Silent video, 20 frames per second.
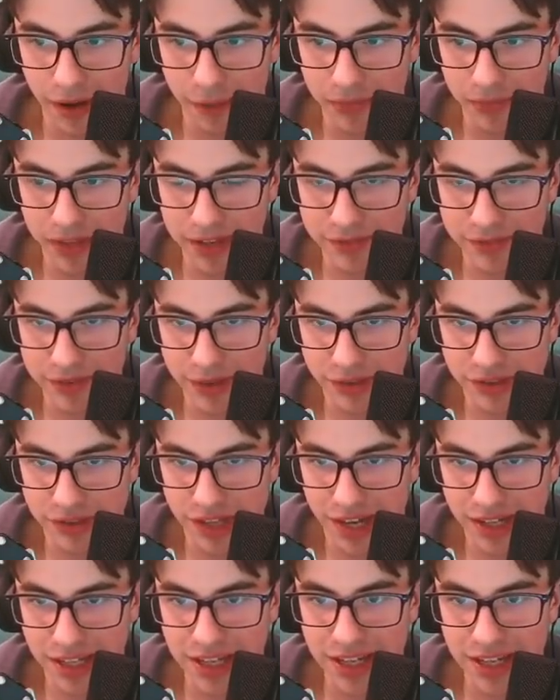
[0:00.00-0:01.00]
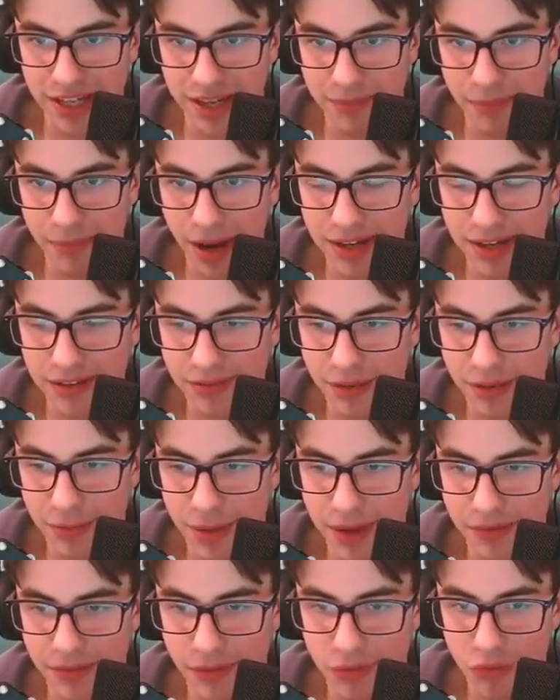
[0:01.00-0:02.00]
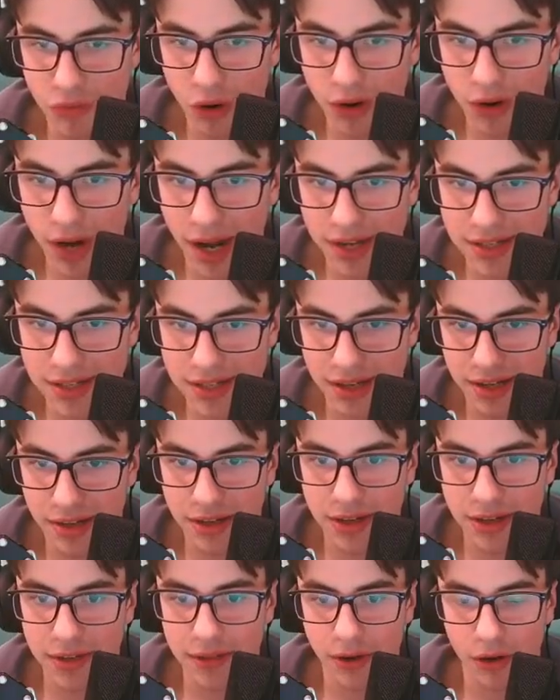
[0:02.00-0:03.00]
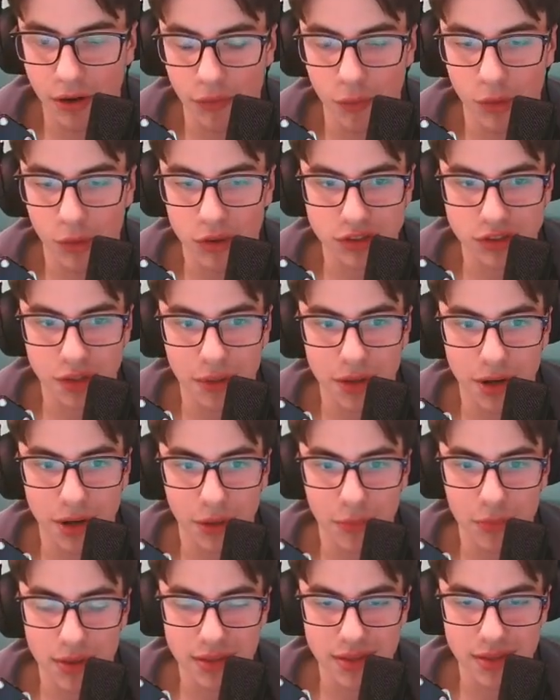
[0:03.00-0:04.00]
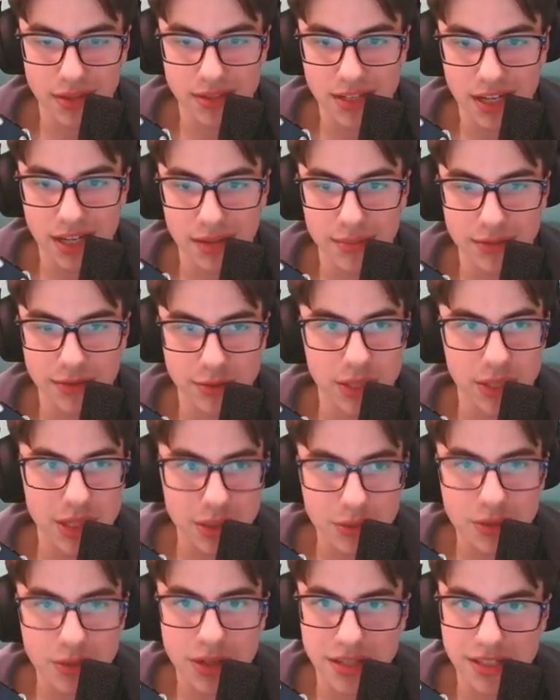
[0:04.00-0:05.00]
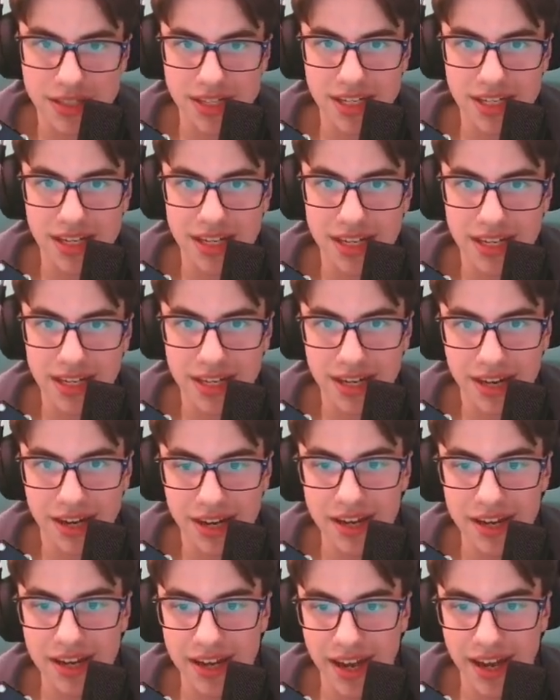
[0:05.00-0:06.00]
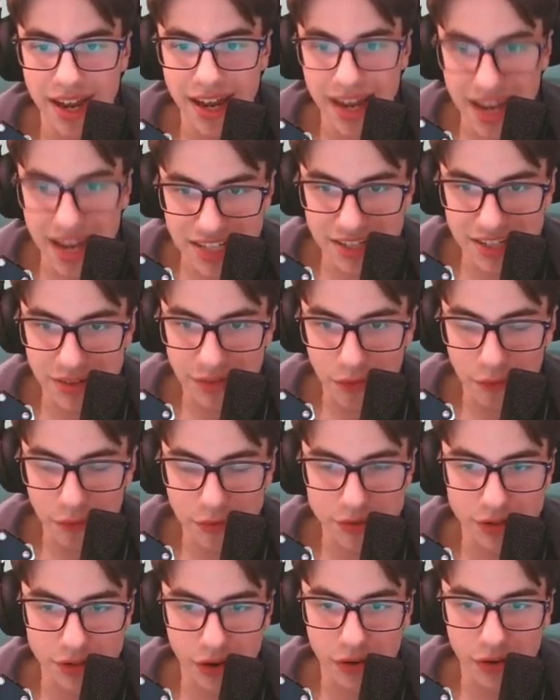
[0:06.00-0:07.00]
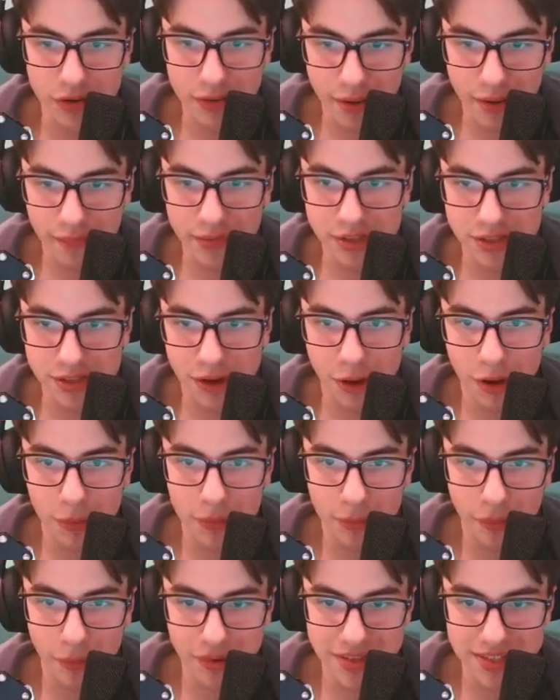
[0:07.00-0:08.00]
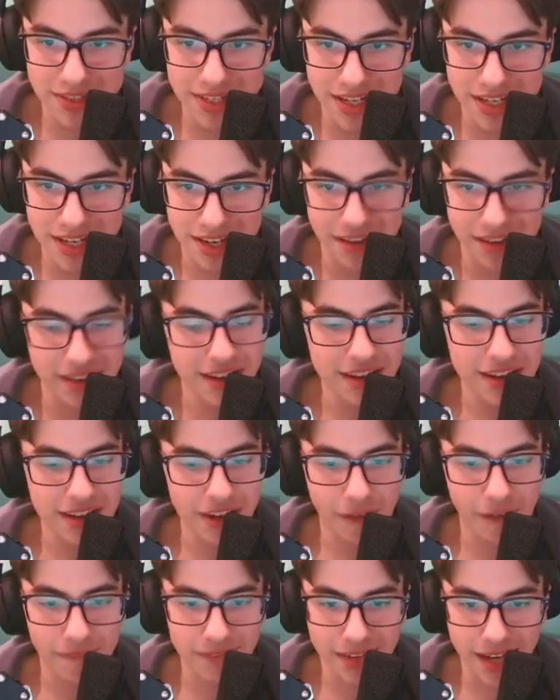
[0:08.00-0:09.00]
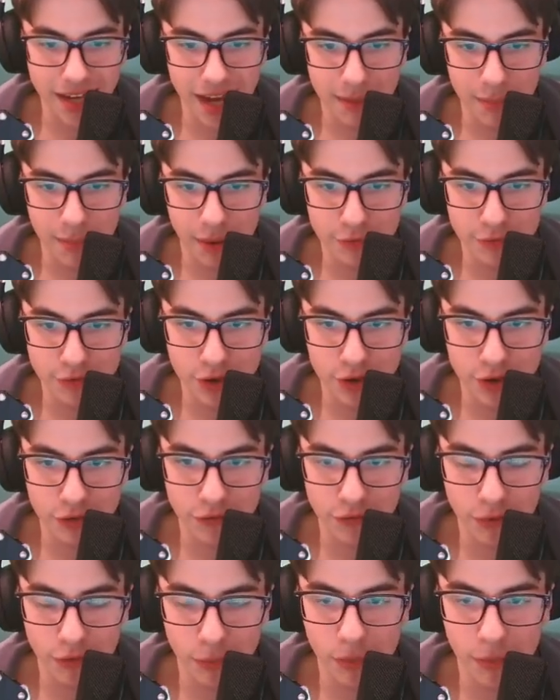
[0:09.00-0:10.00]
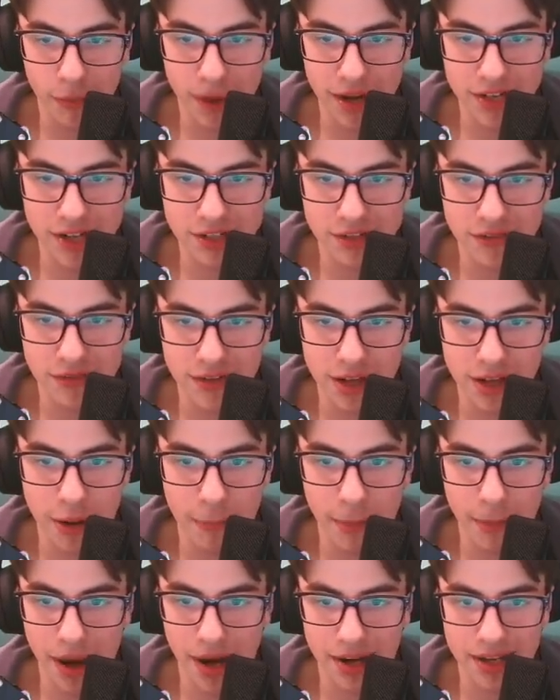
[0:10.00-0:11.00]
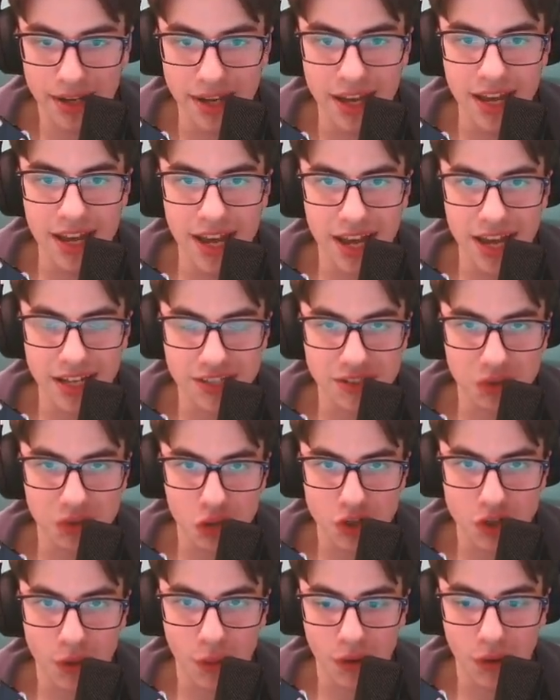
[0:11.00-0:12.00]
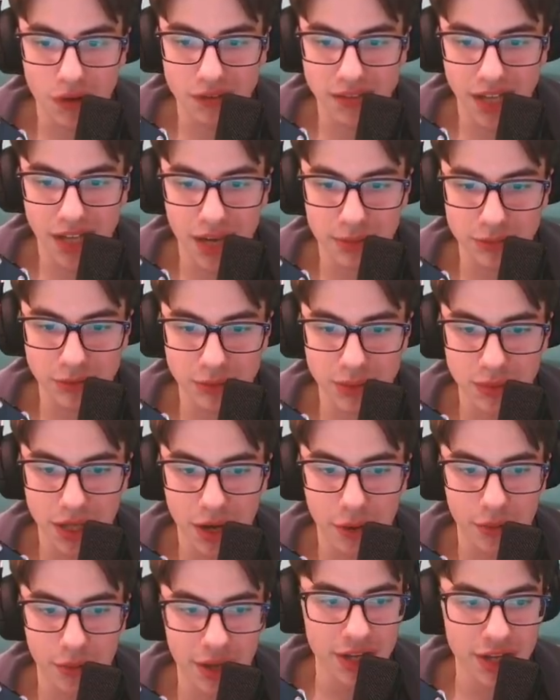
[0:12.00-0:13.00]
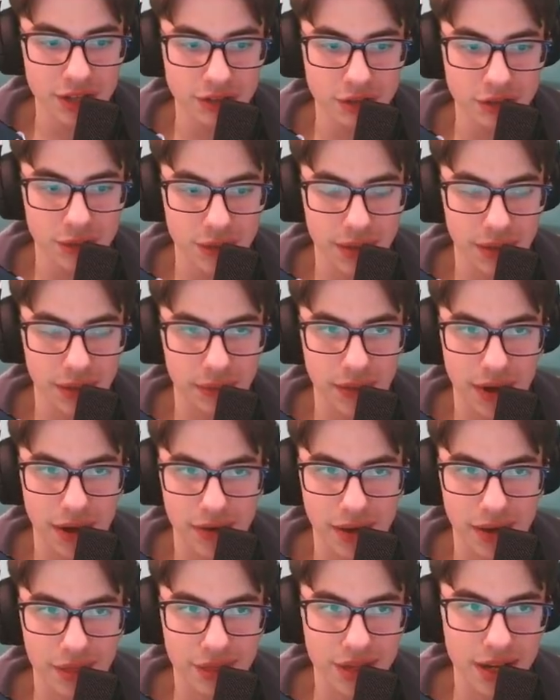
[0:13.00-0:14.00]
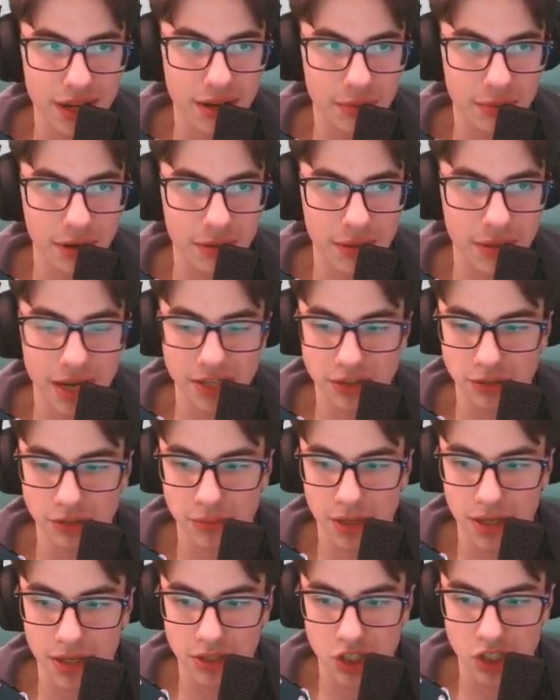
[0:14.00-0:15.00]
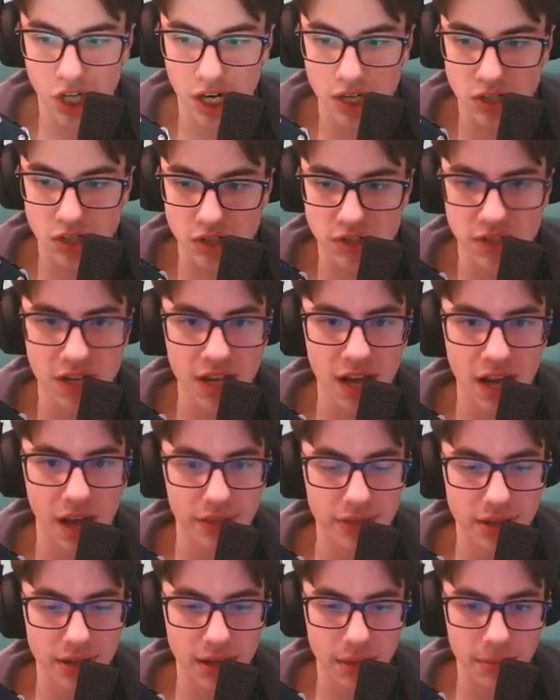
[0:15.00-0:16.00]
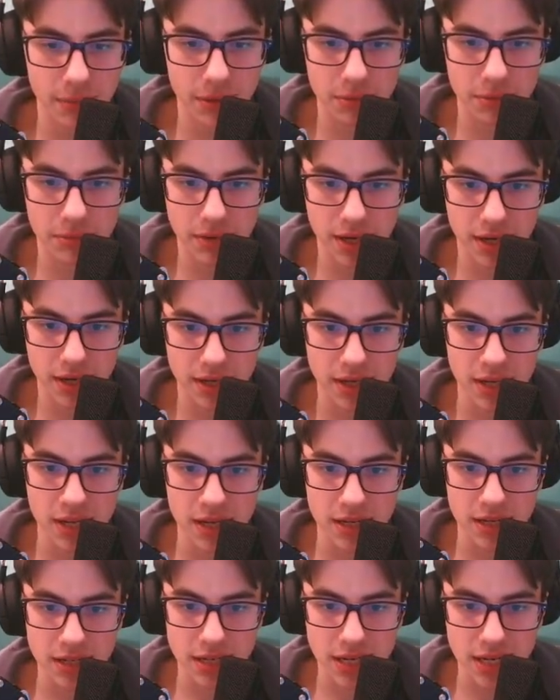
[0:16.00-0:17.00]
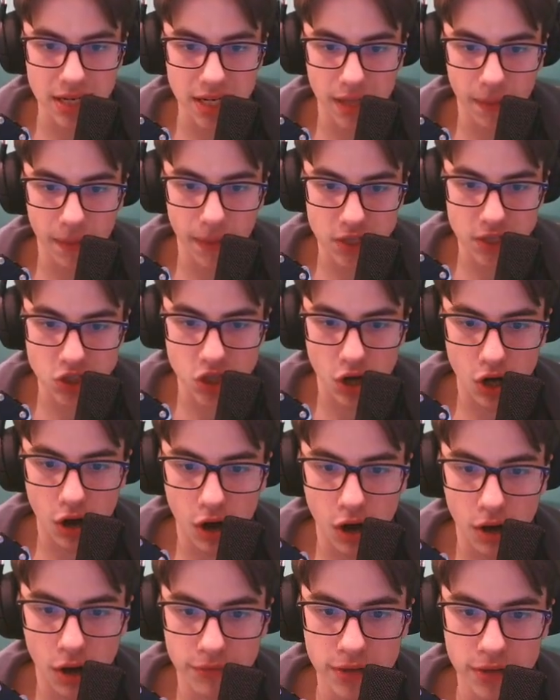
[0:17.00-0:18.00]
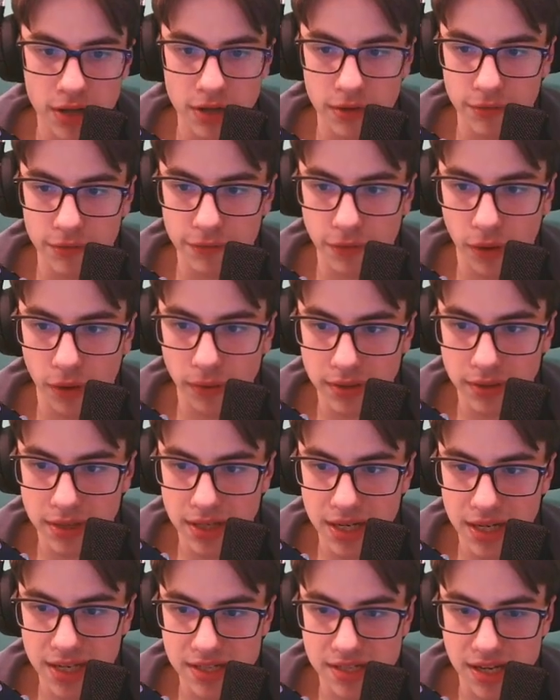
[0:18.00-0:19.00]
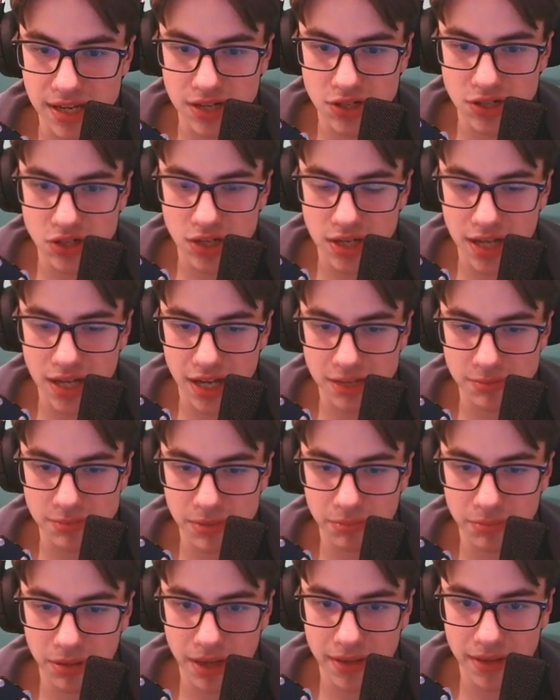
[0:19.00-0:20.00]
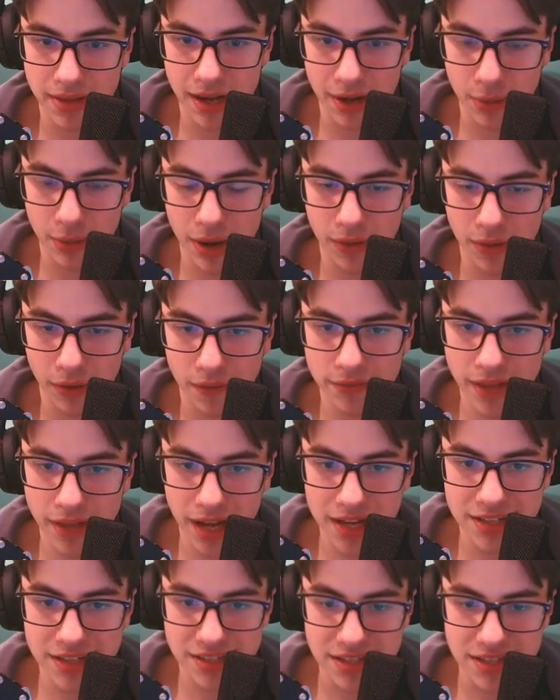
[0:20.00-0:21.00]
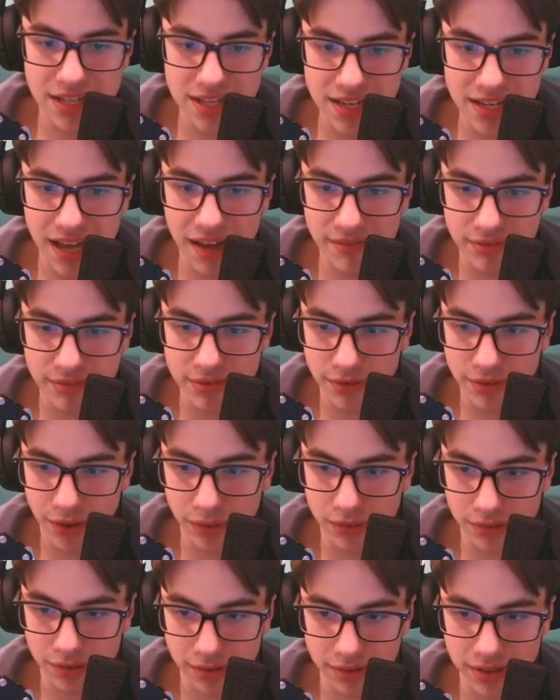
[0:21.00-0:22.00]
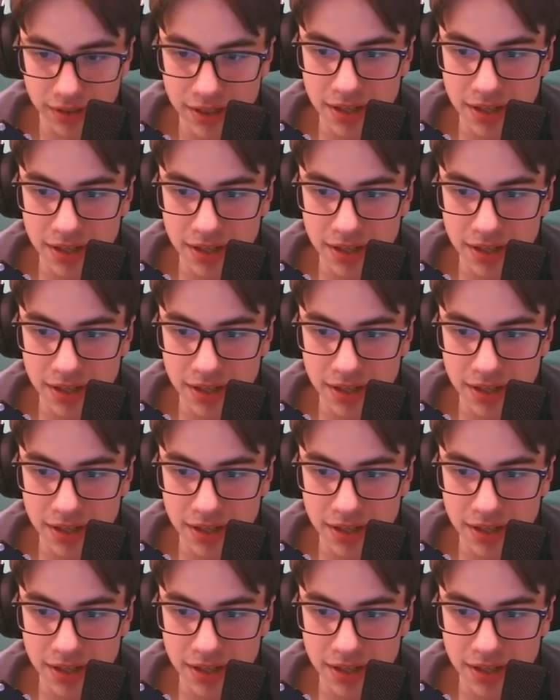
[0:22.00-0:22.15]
it feels like it might give you a bit of a wrong idea of what's going on with your team, as we do concede here. It is a rough start, not the start we wanted here on the game. Our first Football Manager video back in such a long time, as we go 2-0 down. I think I'm going to make some early changes. I think I'm going to bring Niederlechner off. Volland is injured. He has been playing there quite a lot. That is the Kevin Volland,